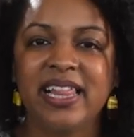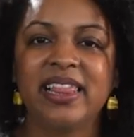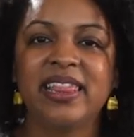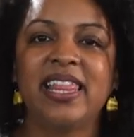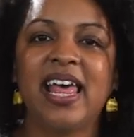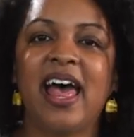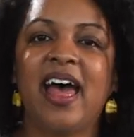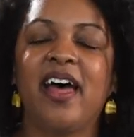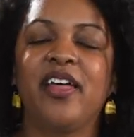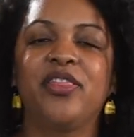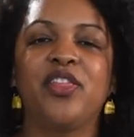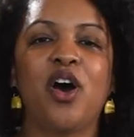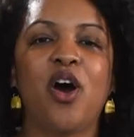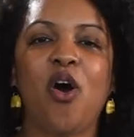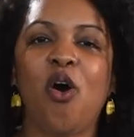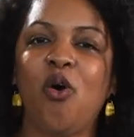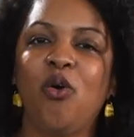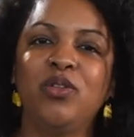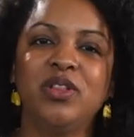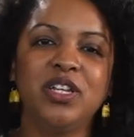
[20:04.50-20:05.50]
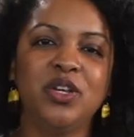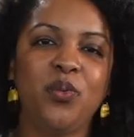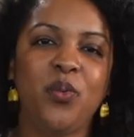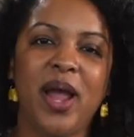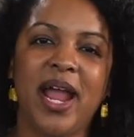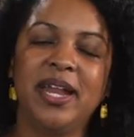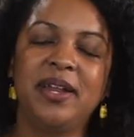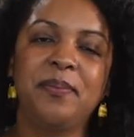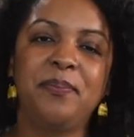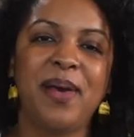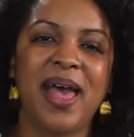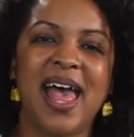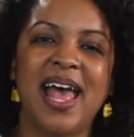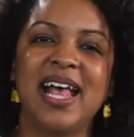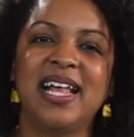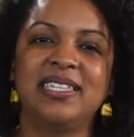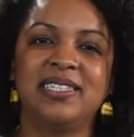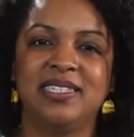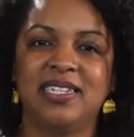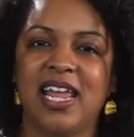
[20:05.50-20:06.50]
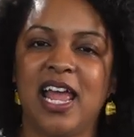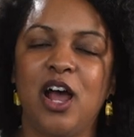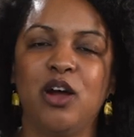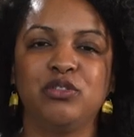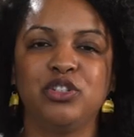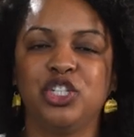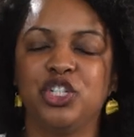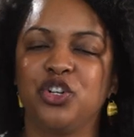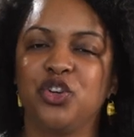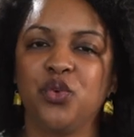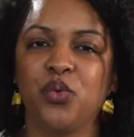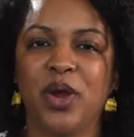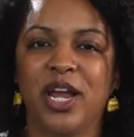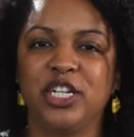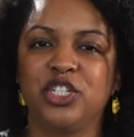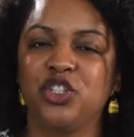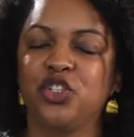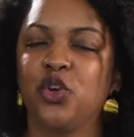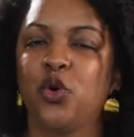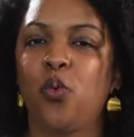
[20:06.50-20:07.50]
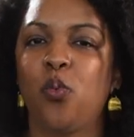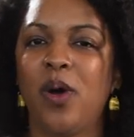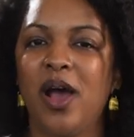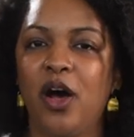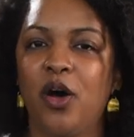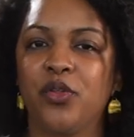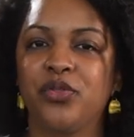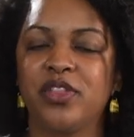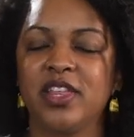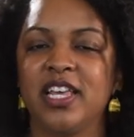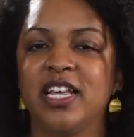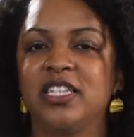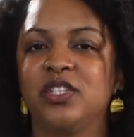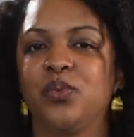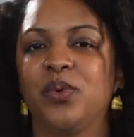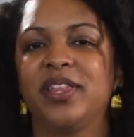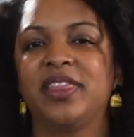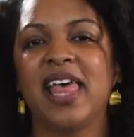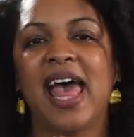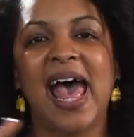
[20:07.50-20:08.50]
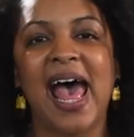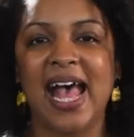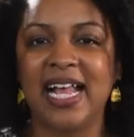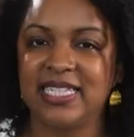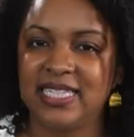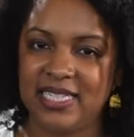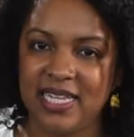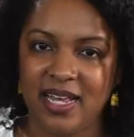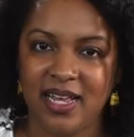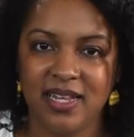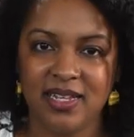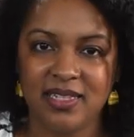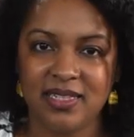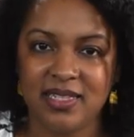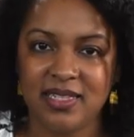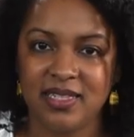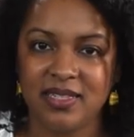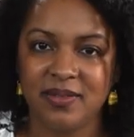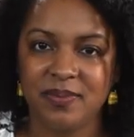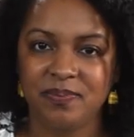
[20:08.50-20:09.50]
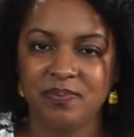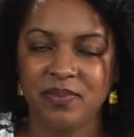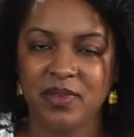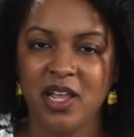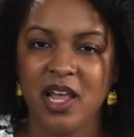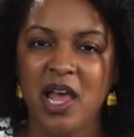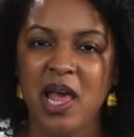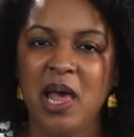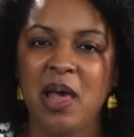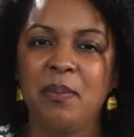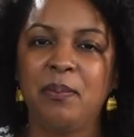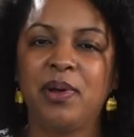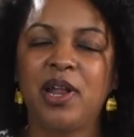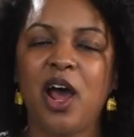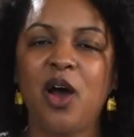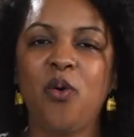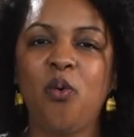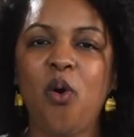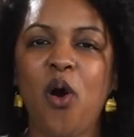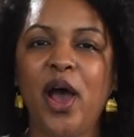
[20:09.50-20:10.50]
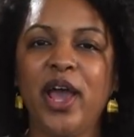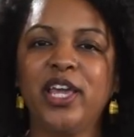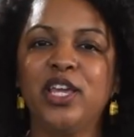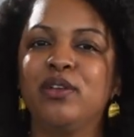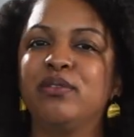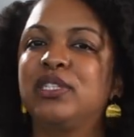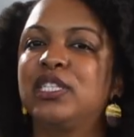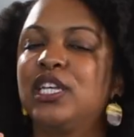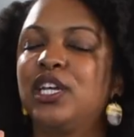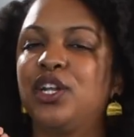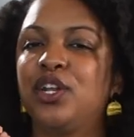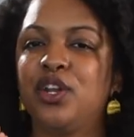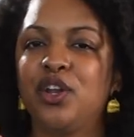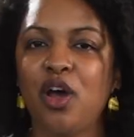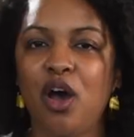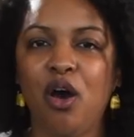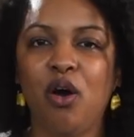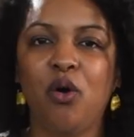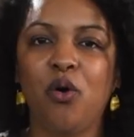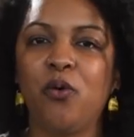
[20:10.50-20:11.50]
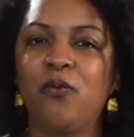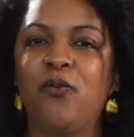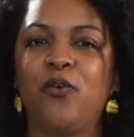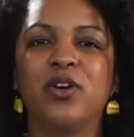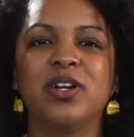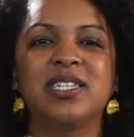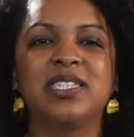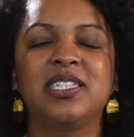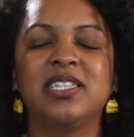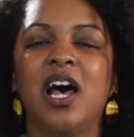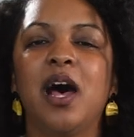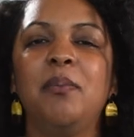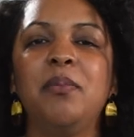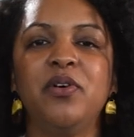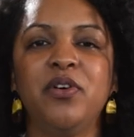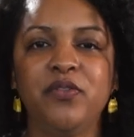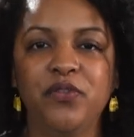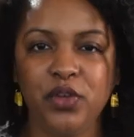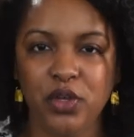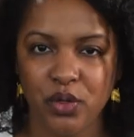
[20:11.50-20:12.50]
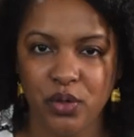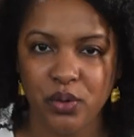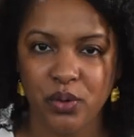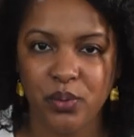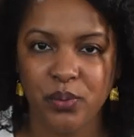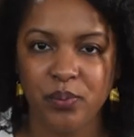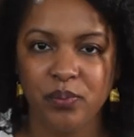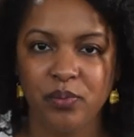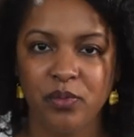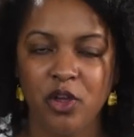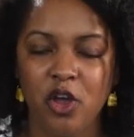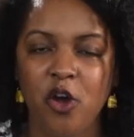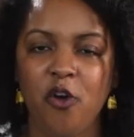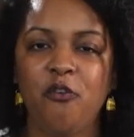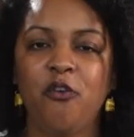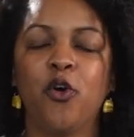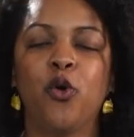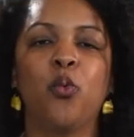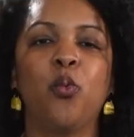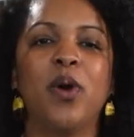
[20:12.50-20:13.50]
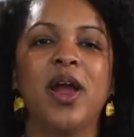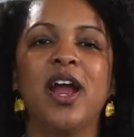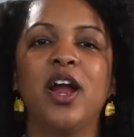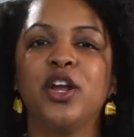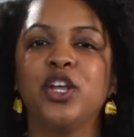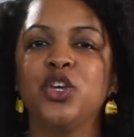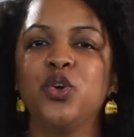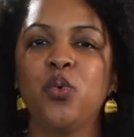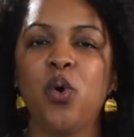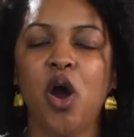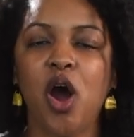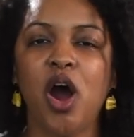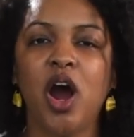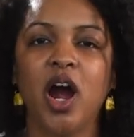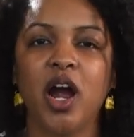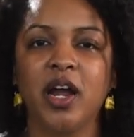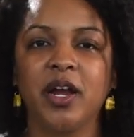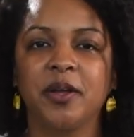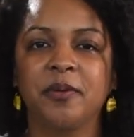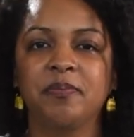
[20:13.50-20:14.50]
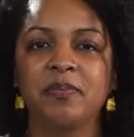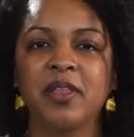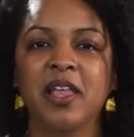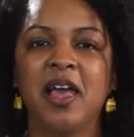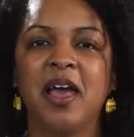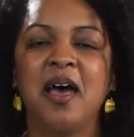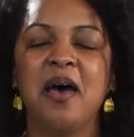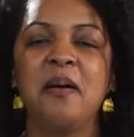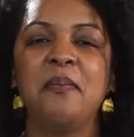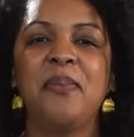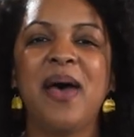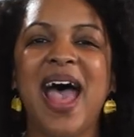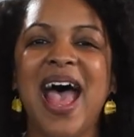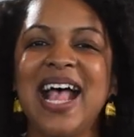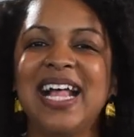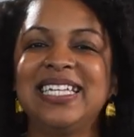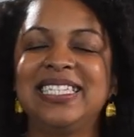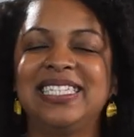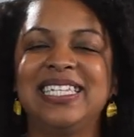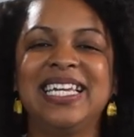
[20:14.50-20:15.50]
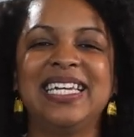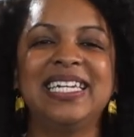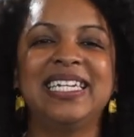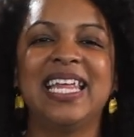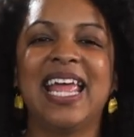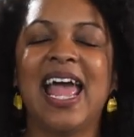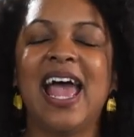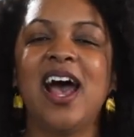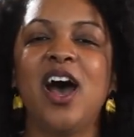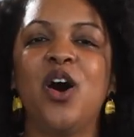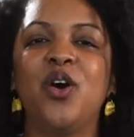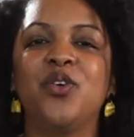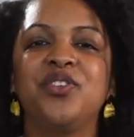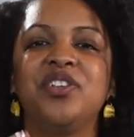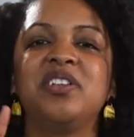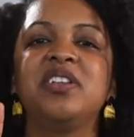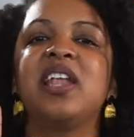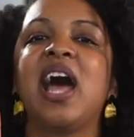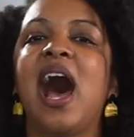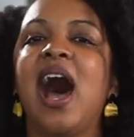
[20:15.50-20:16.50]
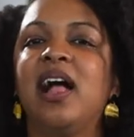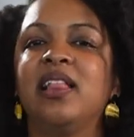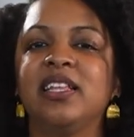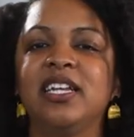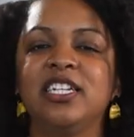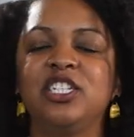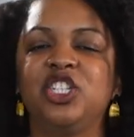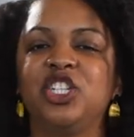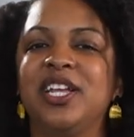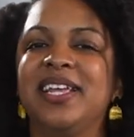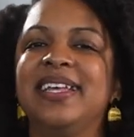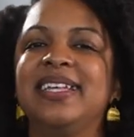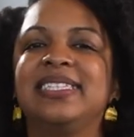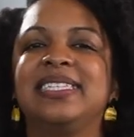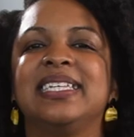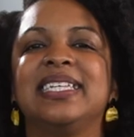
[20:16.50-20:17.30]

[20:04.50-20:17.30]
that the only way to pass down generational wealth is with assets. But I want you to know, for some of you, for where you are, passing down knowledge is